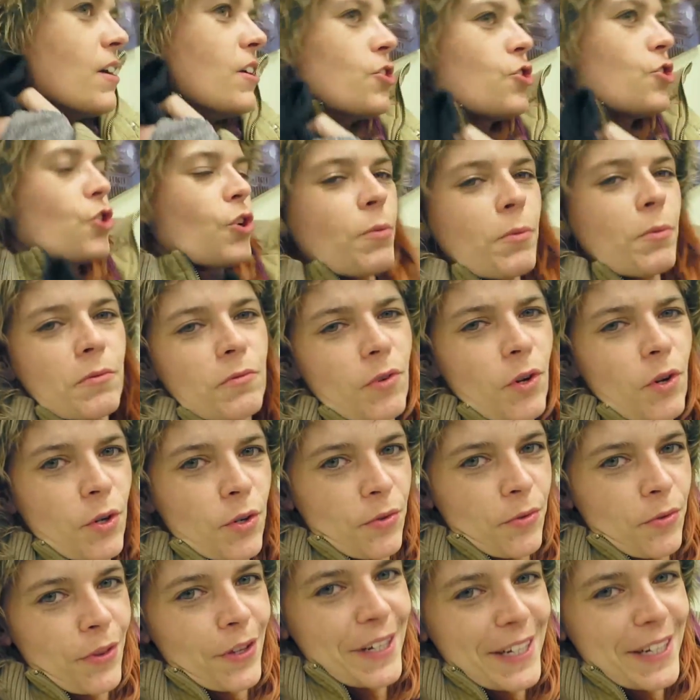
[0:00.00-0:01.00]
German word
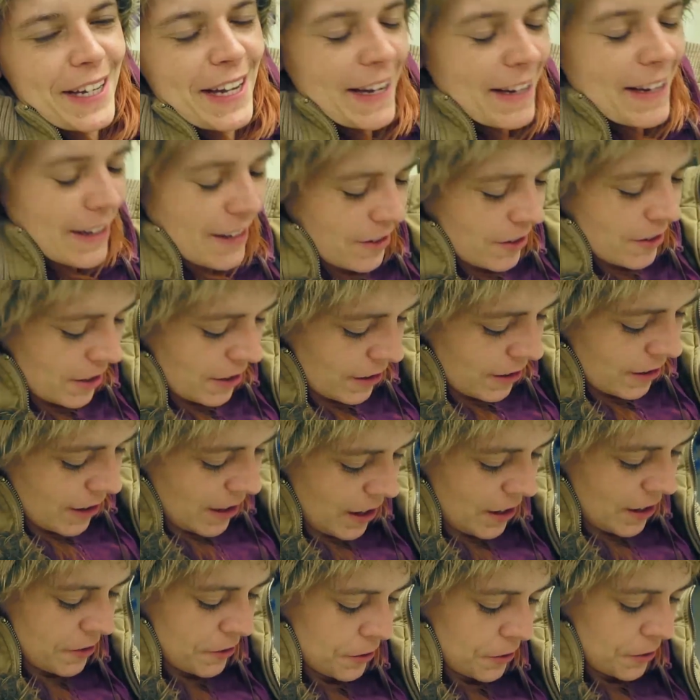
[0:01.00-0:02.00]
of the day, or
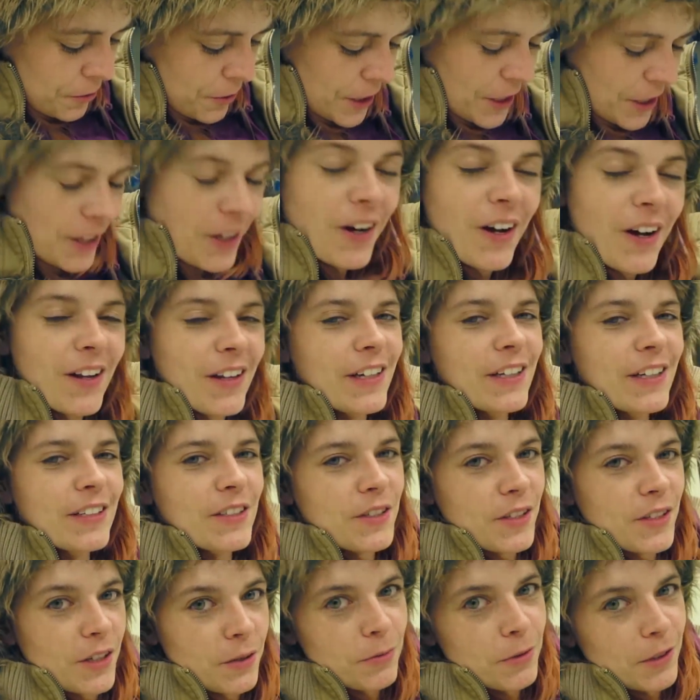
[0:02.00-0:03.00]
however you want to call it.
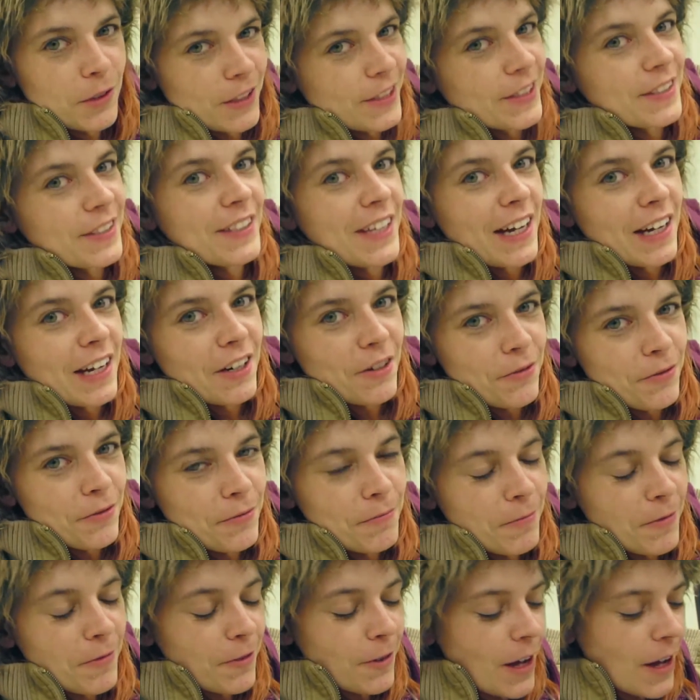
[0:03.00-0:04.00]
So we'll start up
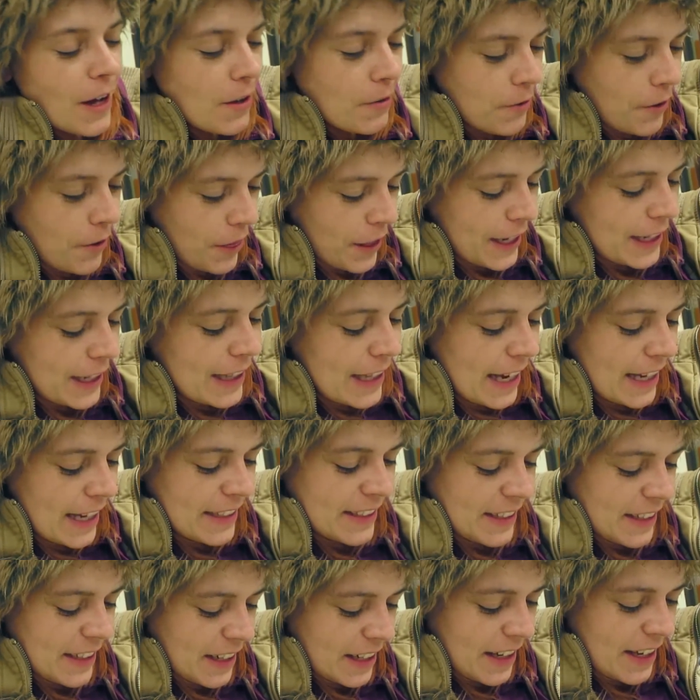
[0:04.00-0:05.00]
with a
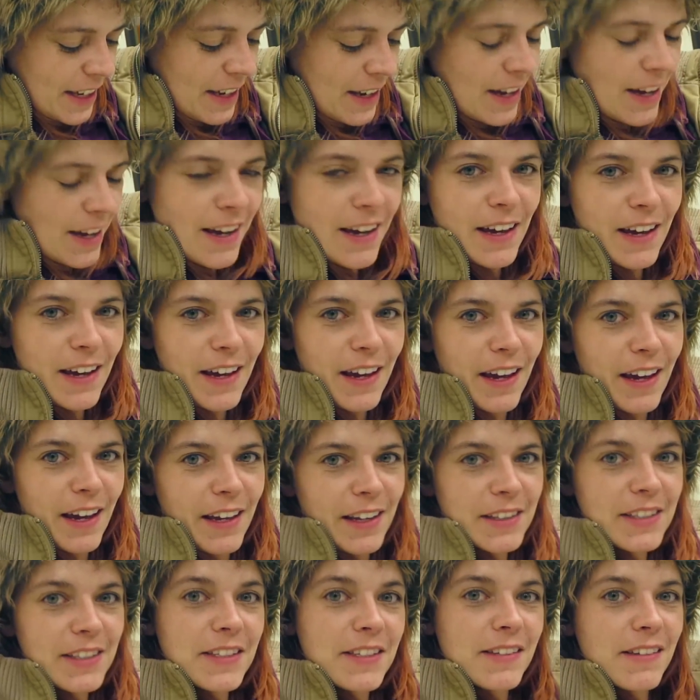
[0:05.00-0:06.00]
classic.
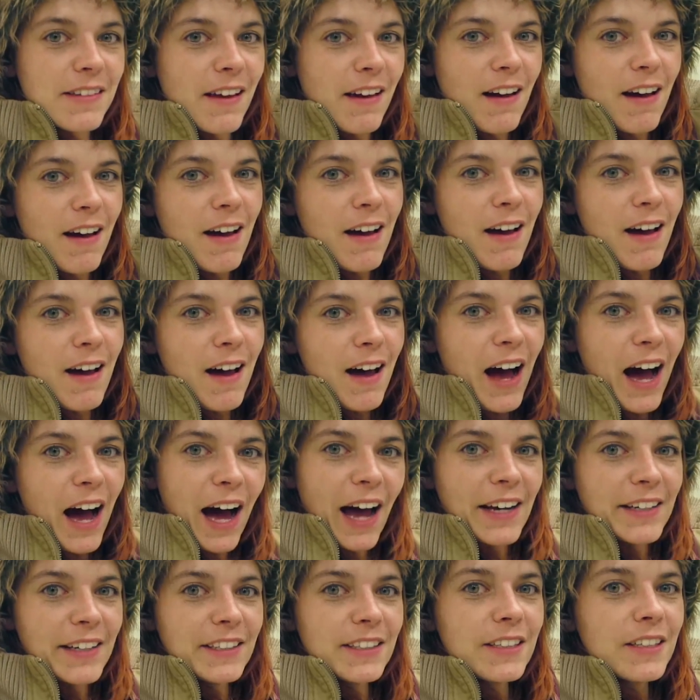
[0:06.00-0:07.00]
It's
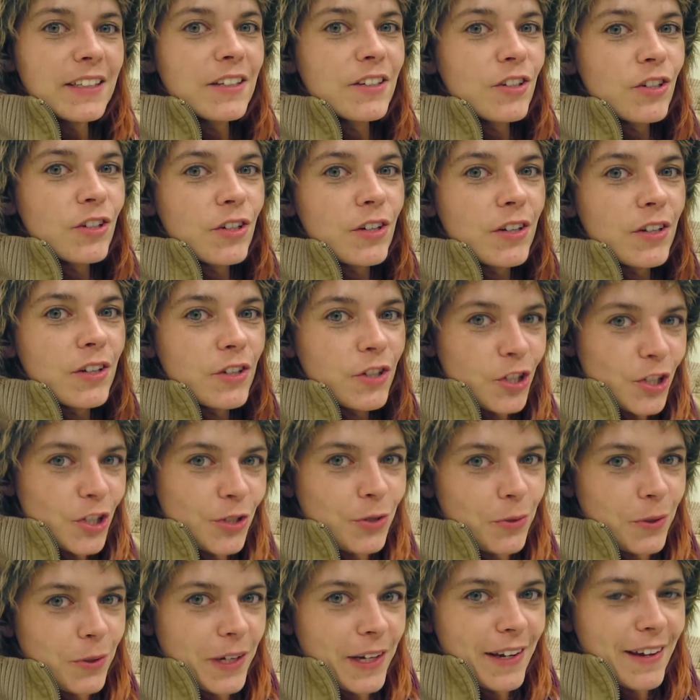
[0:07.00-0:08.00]

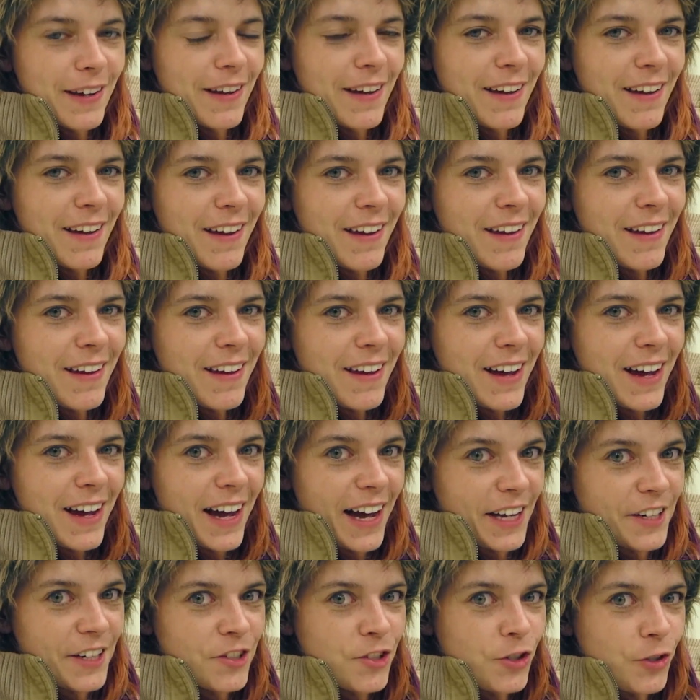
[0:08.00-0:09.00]
Handschuhe.
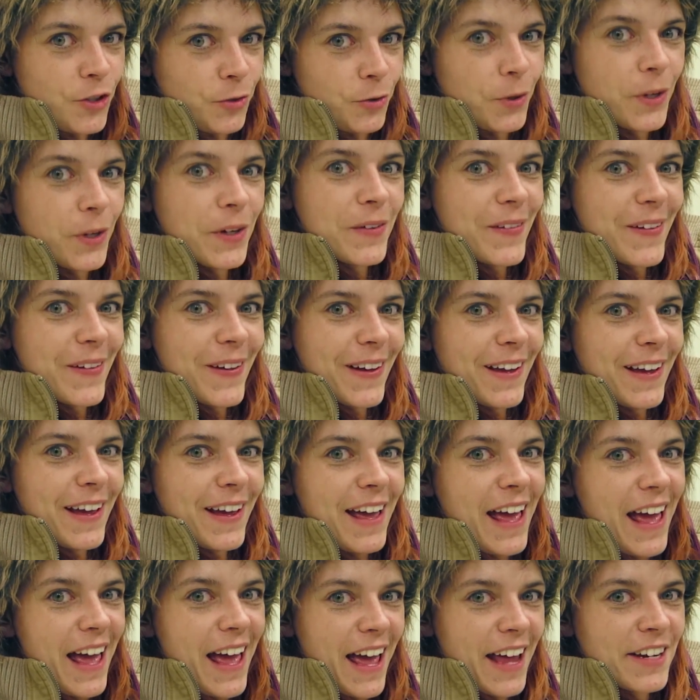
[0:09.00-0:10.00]
Handschuhe.
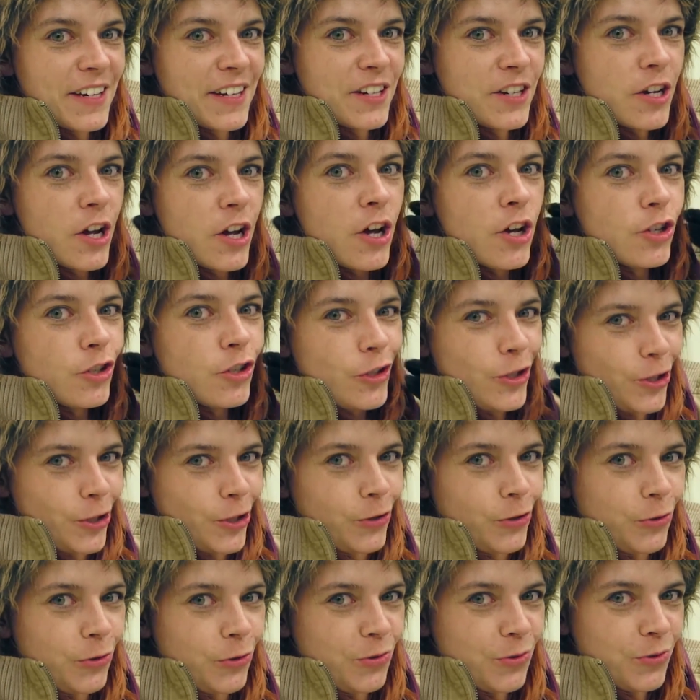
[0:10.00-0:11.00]
Hand
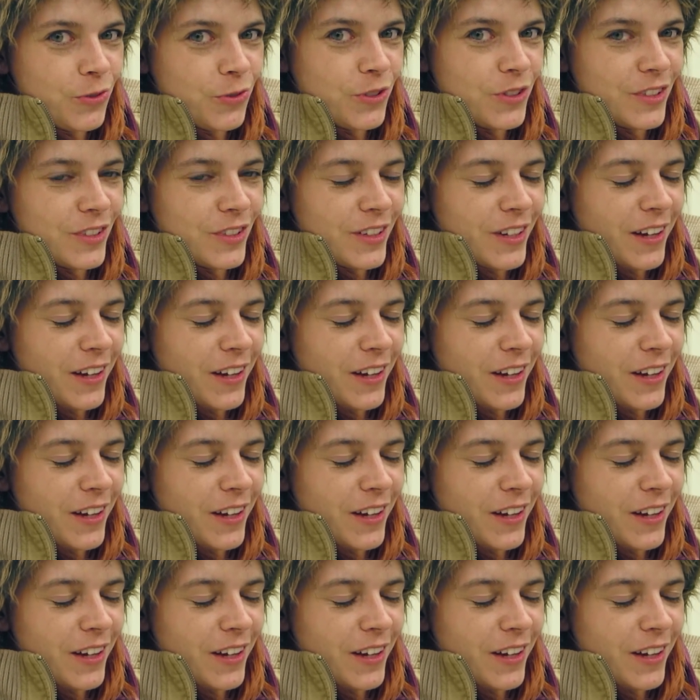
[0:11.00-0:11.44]
shoes.